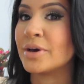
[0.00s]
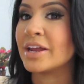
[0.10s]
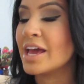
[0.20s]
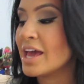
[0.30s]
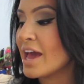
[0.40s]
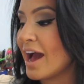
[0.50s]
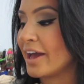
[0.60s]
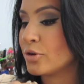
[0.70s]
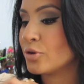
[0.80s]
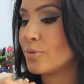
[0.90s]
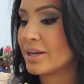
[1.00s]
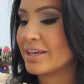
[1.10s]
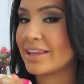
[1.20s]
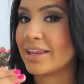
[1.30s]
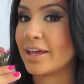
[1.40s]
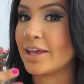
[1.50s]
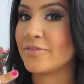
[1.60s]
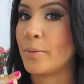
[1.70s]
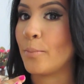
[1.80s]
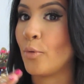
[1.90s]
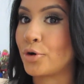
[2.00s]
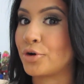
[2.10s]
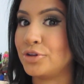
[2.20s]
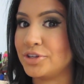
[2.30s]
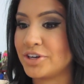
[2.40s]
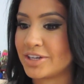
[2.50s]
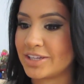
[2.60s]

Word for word: But I do want to get like even more girlier.